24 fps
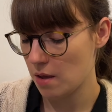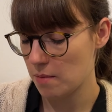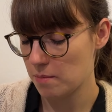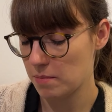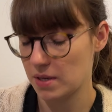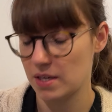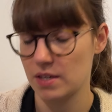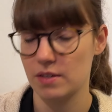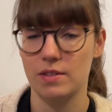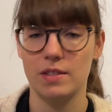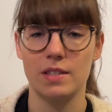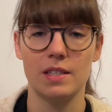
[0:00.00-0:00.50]

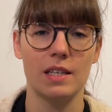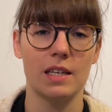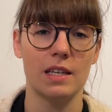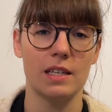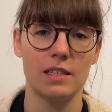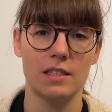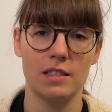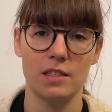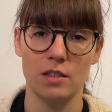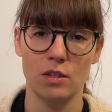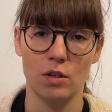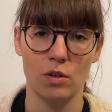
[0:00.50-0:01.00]
because
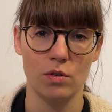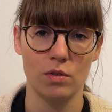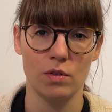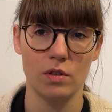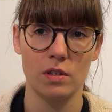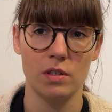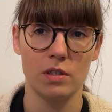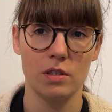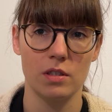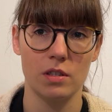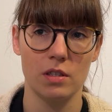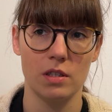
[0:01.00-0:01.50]
it's
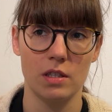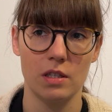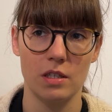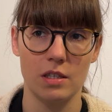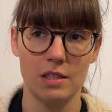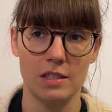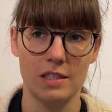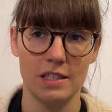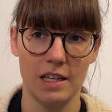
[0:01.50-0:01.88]
not the